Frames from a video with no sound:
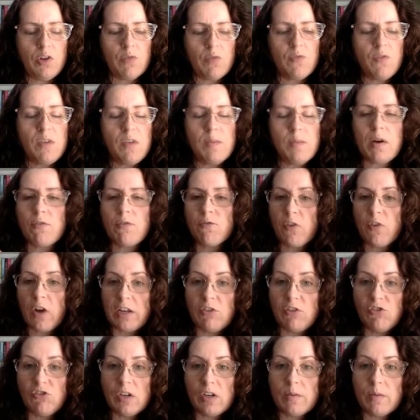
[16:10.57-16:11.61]
female
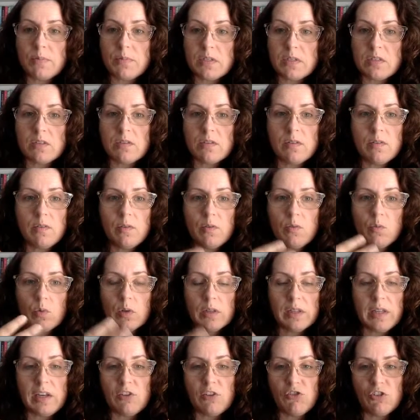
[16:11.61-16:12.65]
friendships,
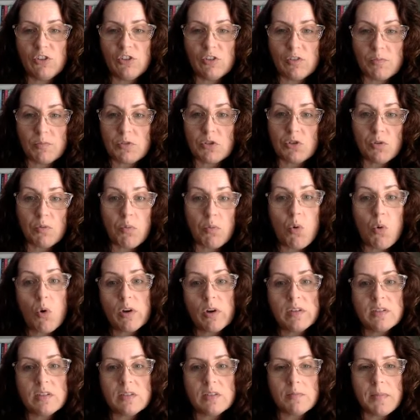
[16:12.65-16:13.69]
relationships are
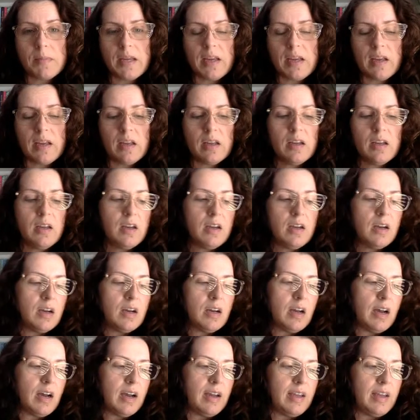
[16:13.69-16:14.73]
important to me.
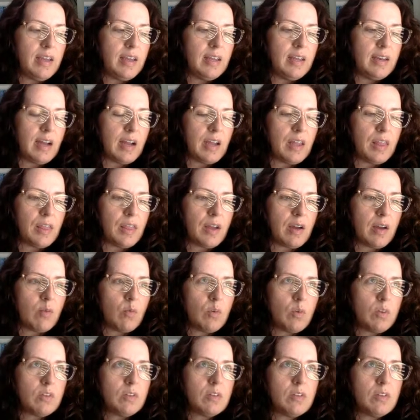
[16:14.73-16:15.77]
And I thought,
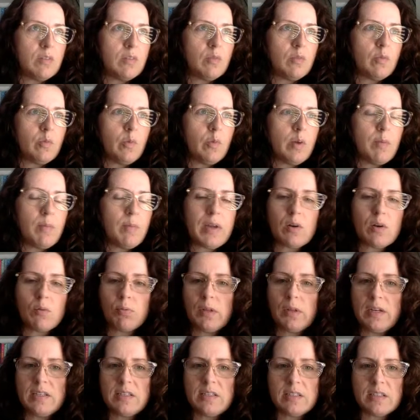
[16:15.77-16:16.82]
well, what better
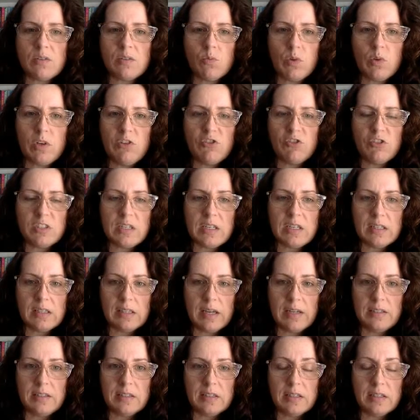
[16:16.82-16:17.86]
place than Regency
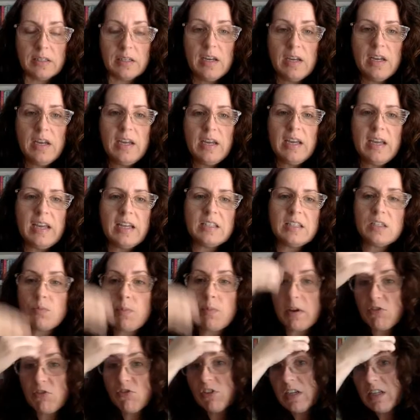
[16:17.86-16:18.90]
London?
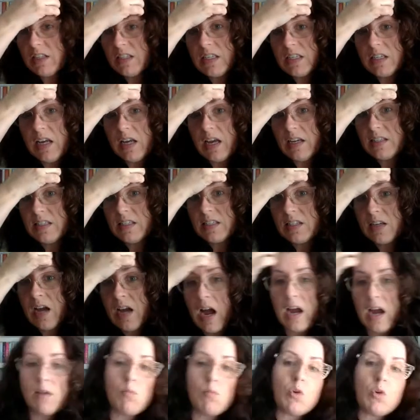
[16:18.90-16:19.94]
Especially it's a
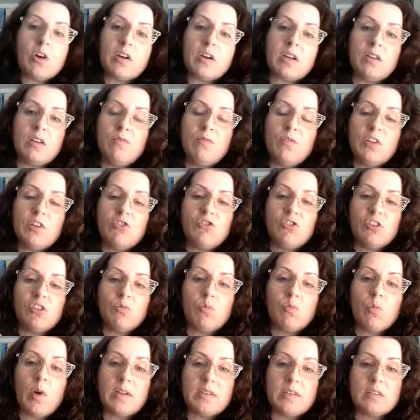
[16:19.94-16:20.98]
time where
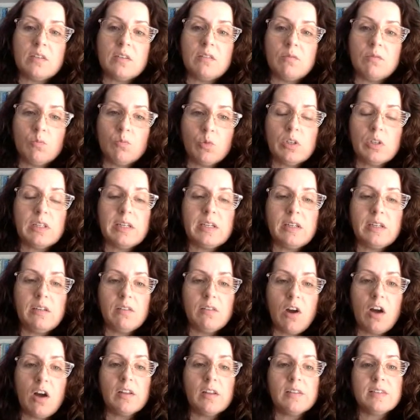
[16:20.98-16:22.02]
convention wasn't really
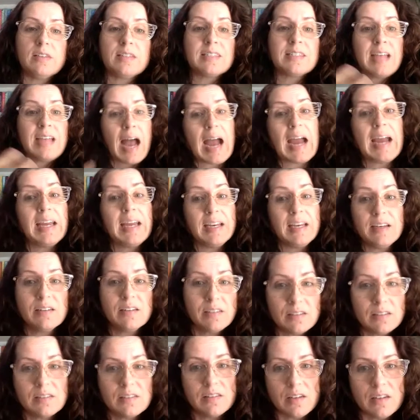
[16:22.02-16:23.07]
on side
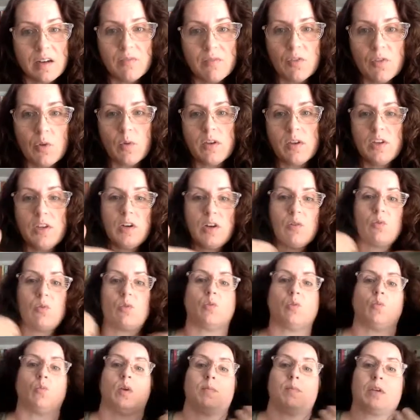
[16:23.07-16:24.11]
of the
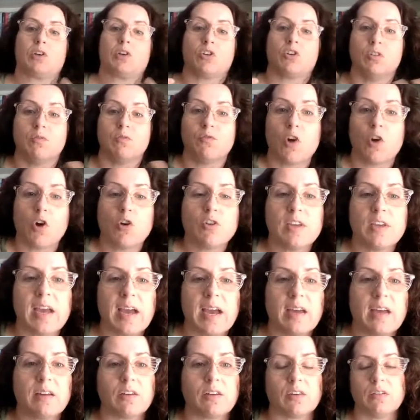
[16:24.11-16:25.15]
women couldn't vote
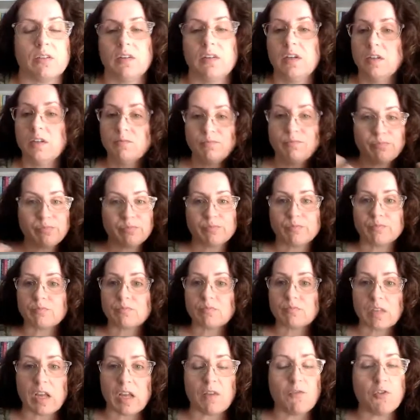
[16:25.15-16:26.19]
yet.
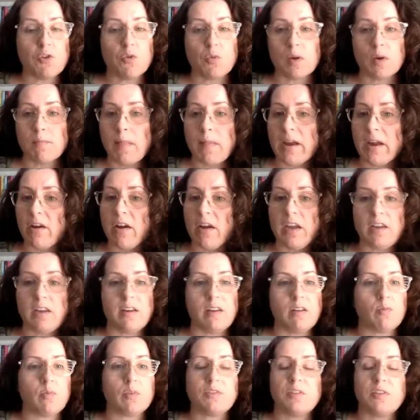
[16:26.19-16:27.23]
If you were married,
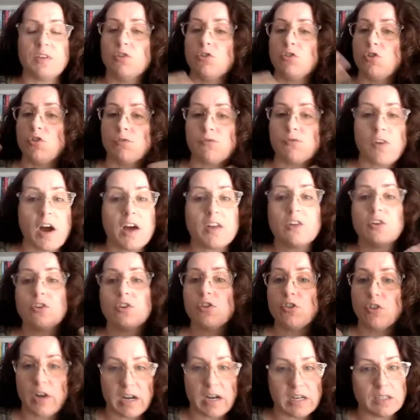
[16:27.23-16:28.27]
it was either your father or
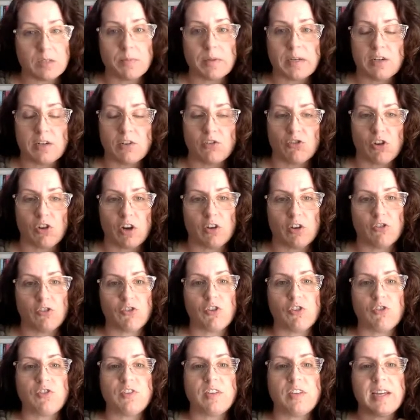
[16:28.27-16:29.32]
your husband in charge.
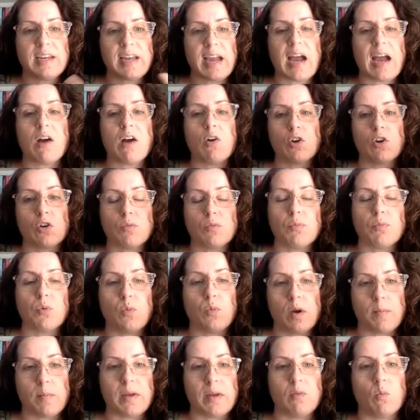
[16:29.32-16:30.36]
So seeing how a group of
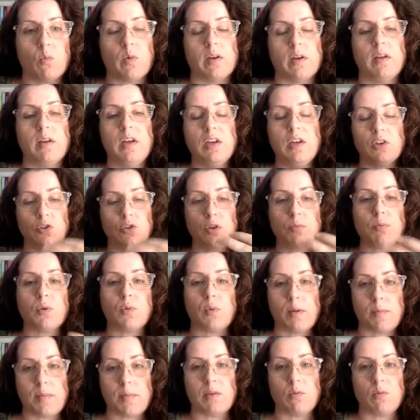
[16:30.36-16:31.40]
women
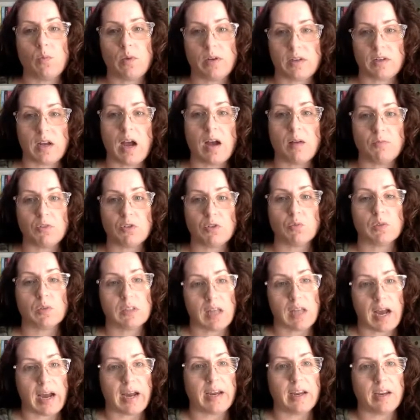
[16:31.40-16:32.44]
would come to
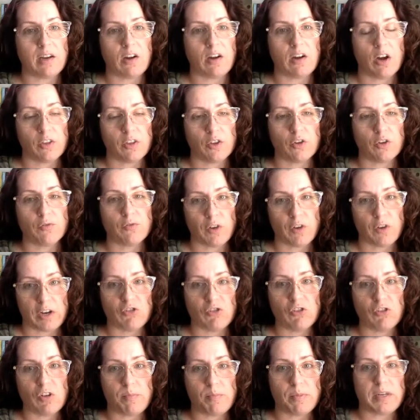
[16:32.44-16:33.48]
rely on their
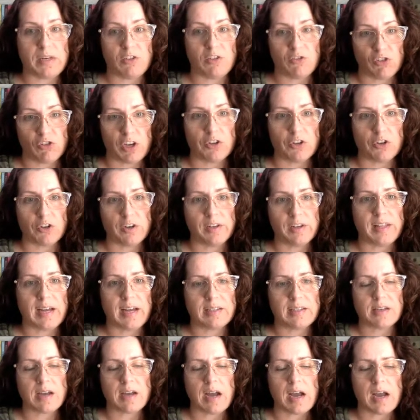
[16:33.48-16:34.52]
friendship and each other in that
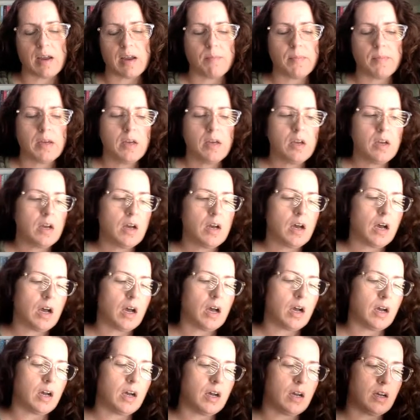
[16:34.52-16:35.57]
time,
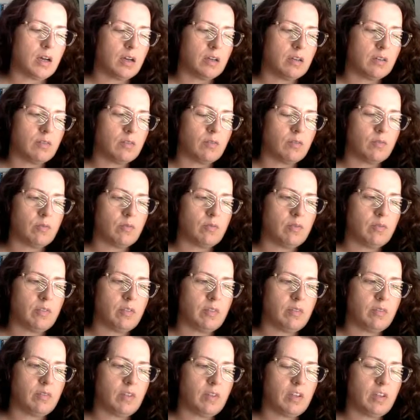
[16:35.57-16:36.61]
uh,
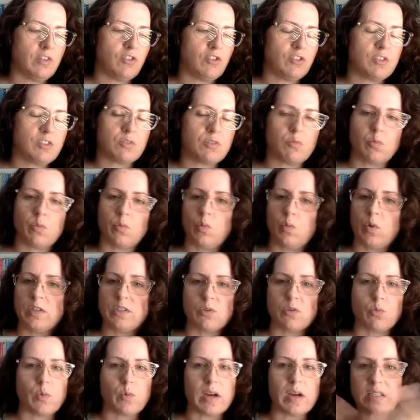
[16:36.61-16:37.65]
it just was
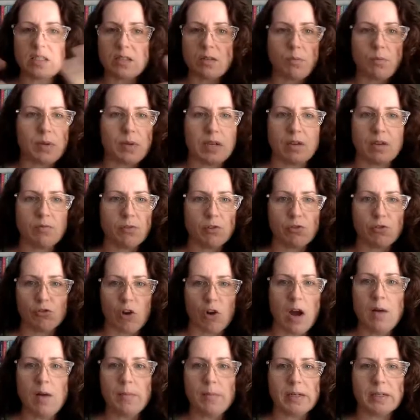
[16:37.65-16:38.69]
a recipe for
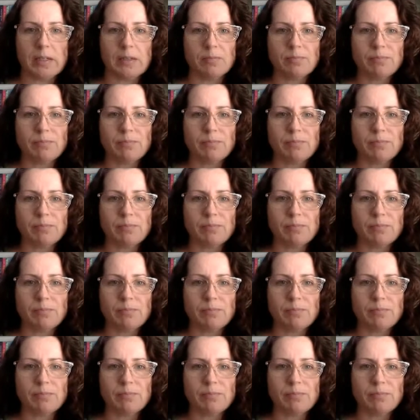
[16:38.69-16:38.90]
drama.